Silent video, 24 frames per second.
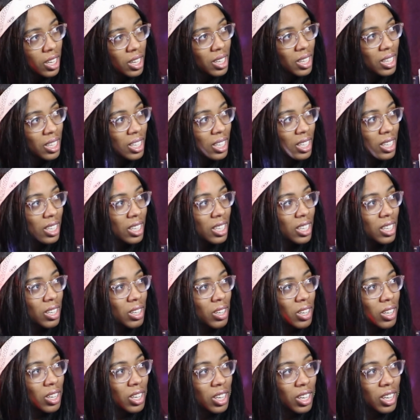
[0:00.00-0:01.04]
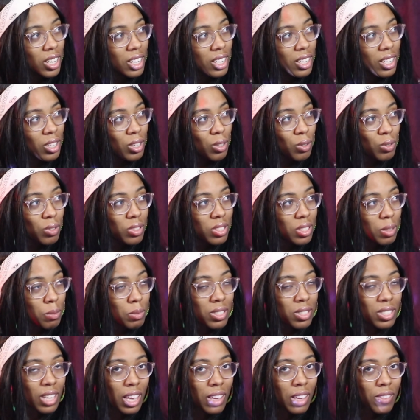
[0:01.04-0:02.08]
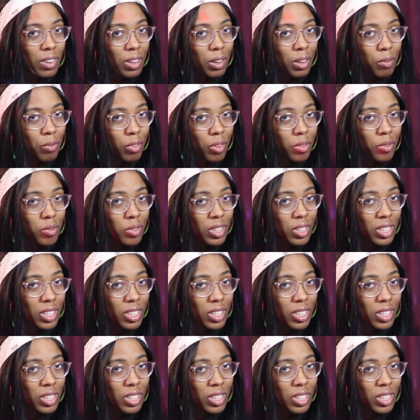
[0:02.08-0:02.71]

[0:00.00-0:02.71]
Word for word: he could use some saving from